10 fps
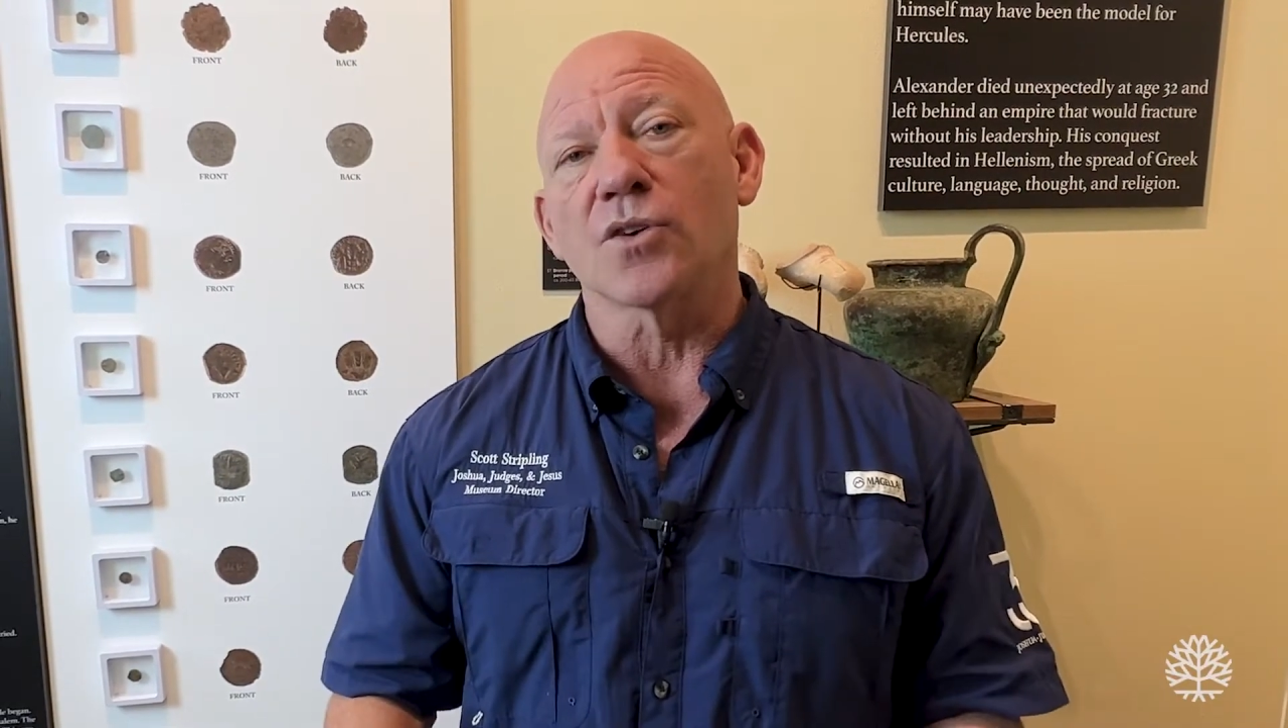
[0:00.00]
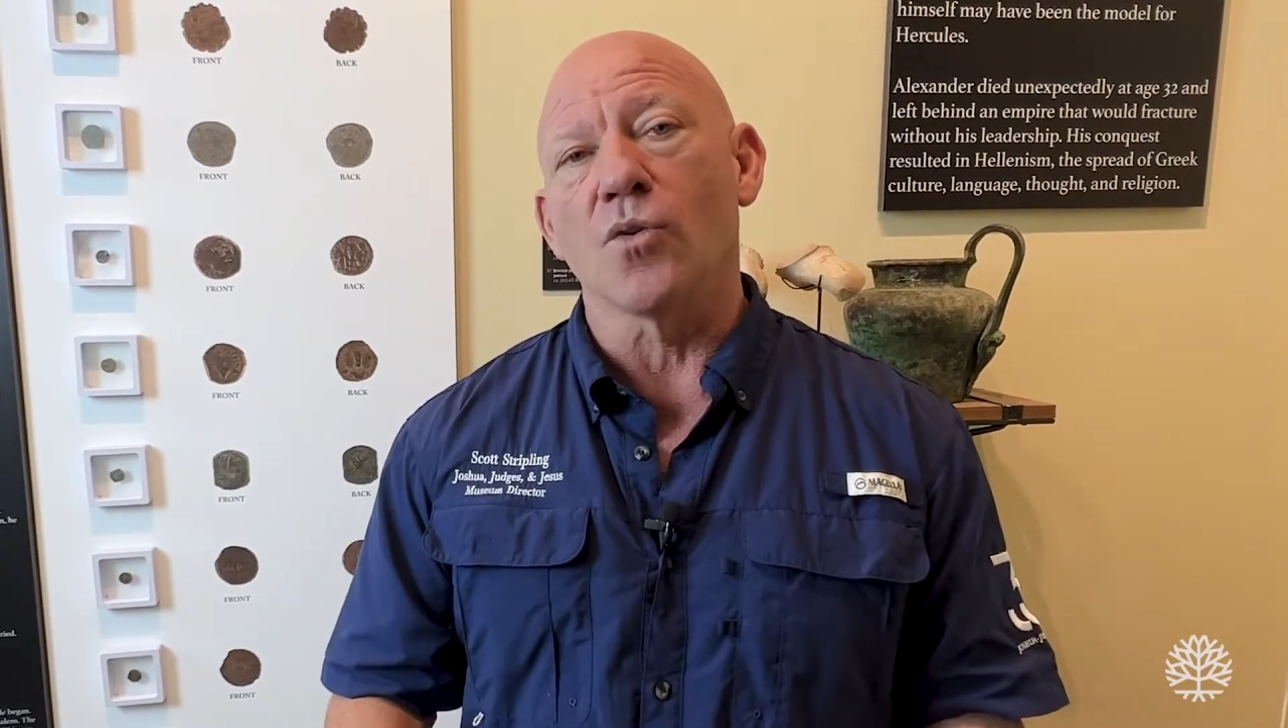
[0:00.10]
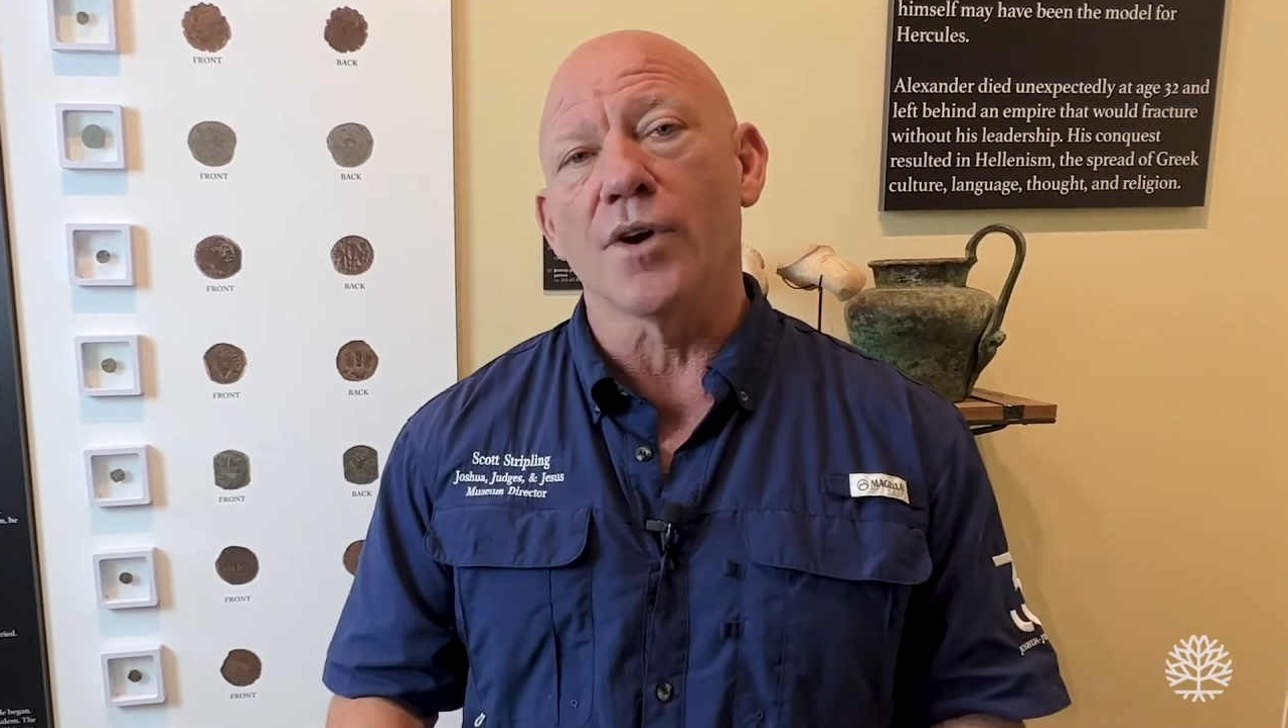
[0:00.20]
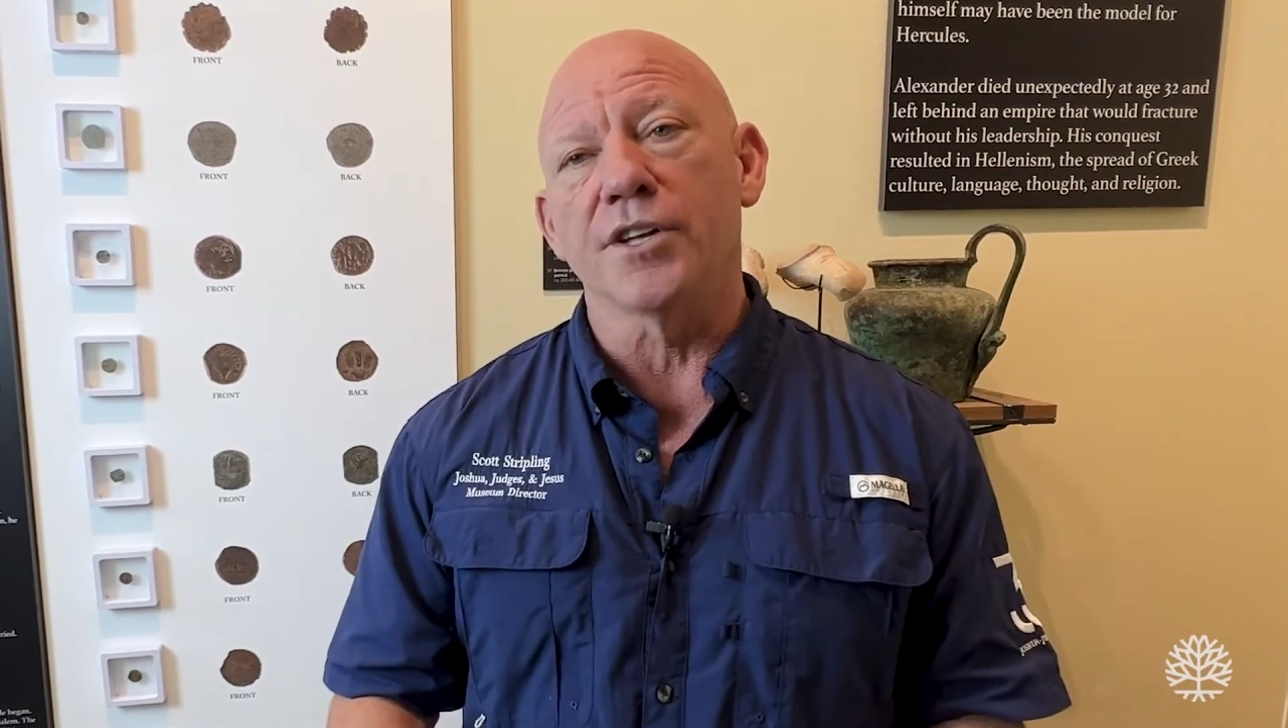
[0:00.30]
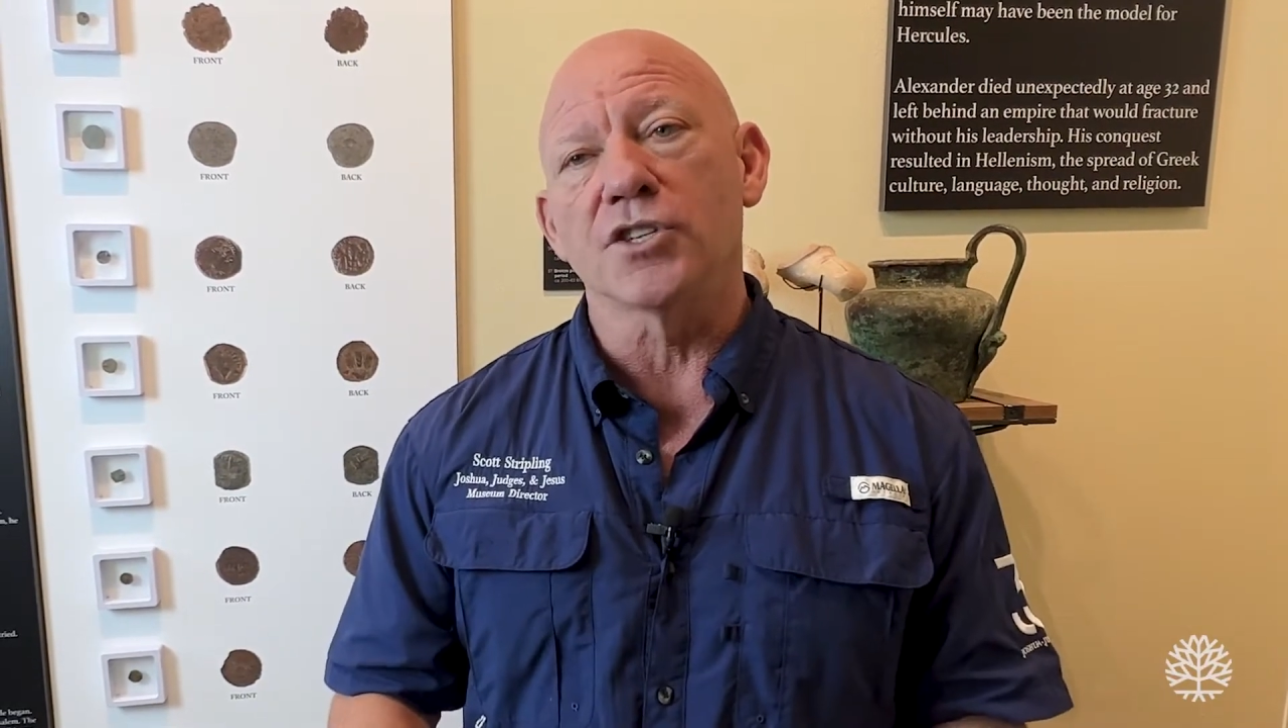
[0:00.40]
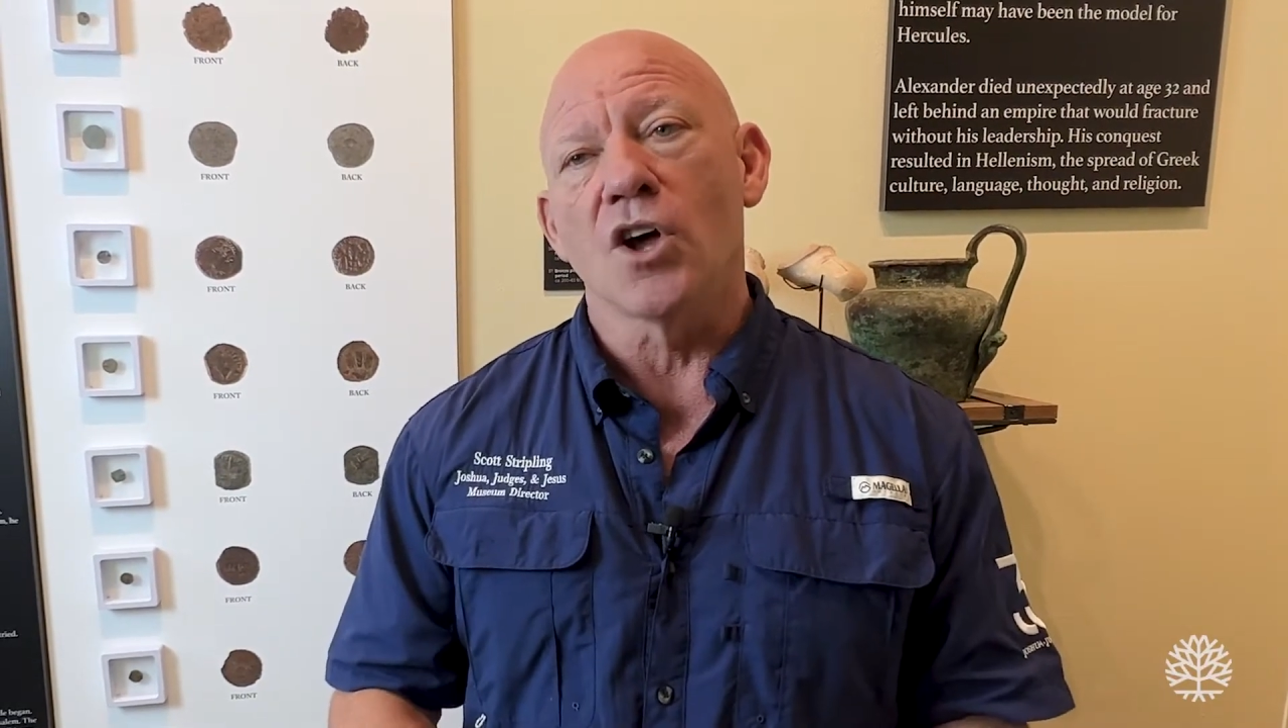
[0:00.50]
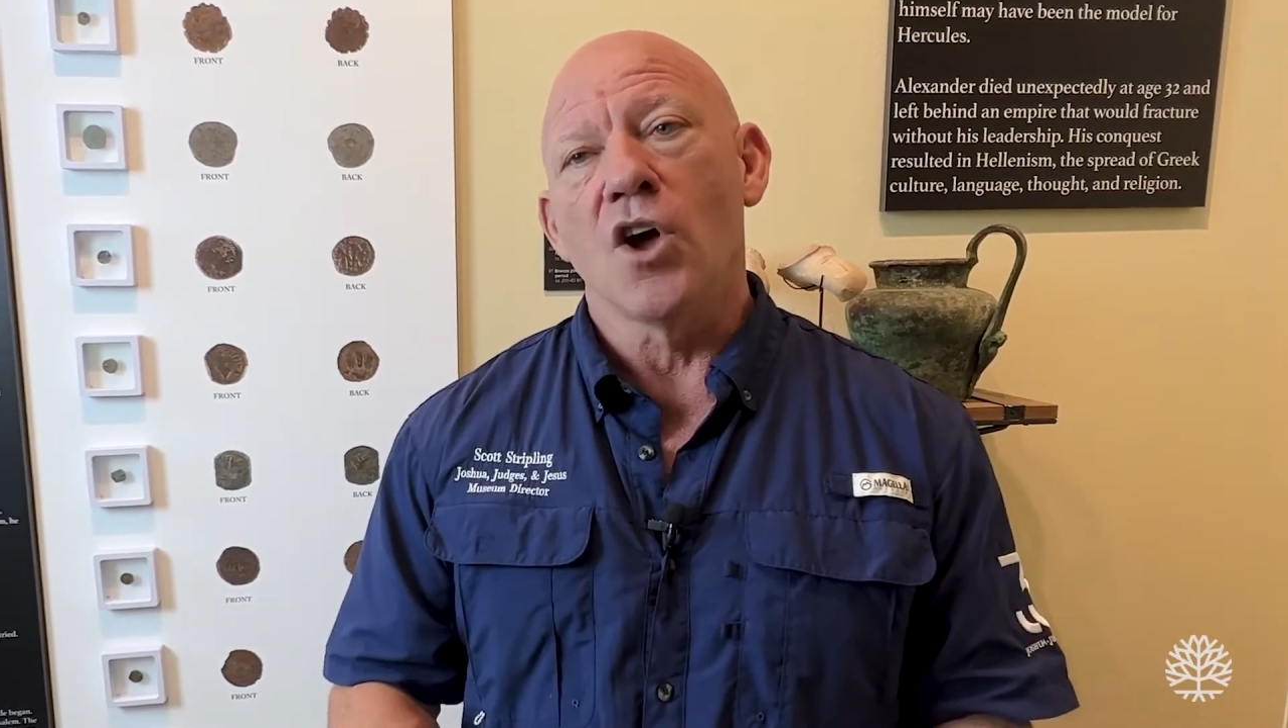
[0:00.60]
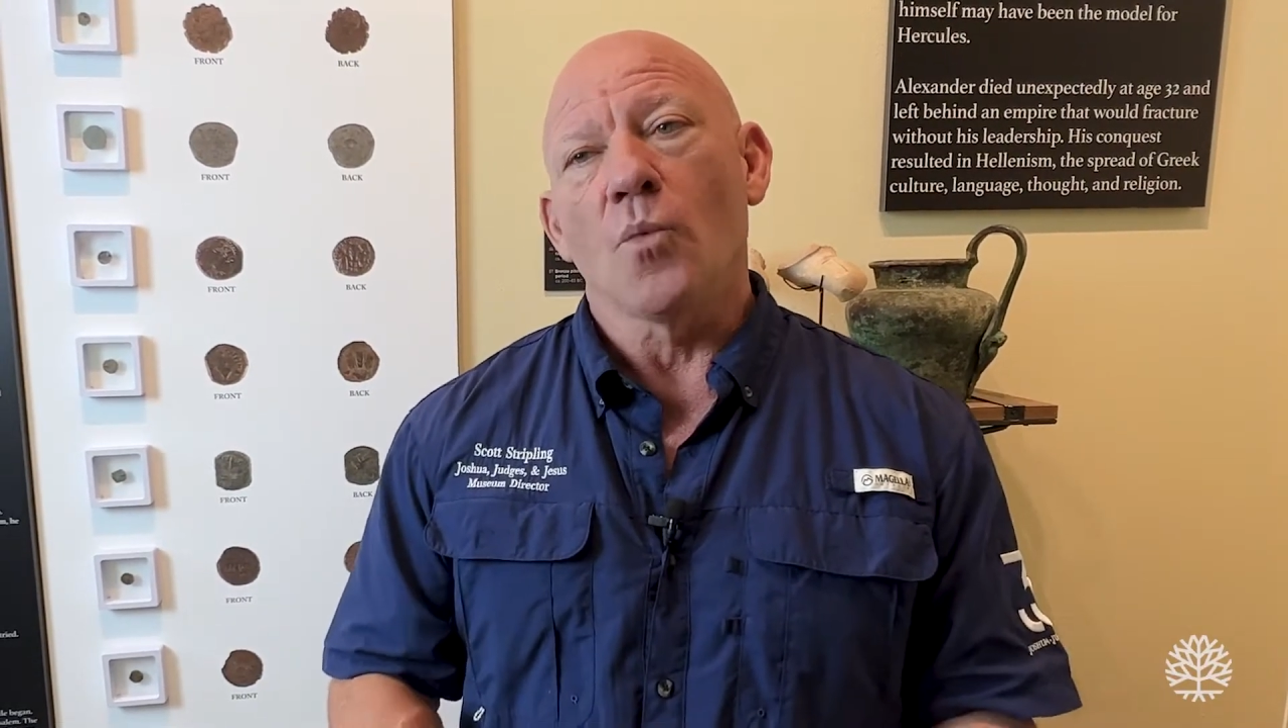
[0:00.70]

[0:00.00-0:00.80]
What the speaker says: coins,